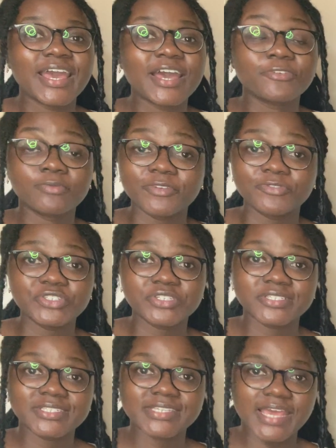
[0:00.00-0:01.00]
For my video
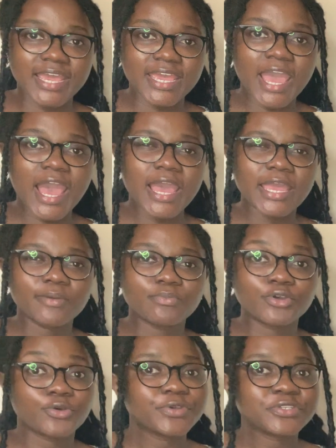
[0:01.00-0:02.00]
today, I'm
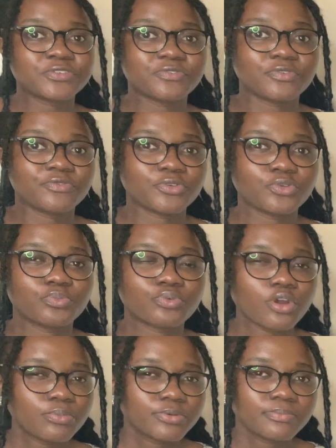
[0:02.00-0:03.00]
going to review
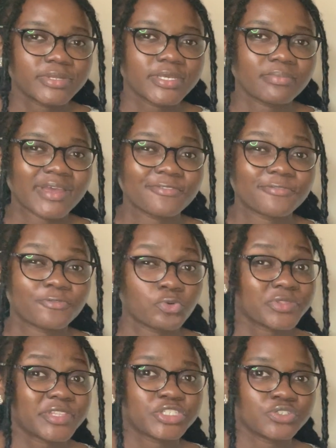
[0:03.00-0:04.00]
probably my
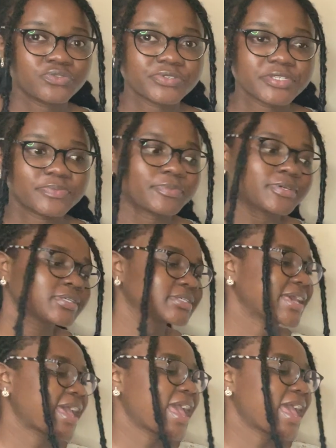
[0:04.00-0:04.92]
fourth children's book,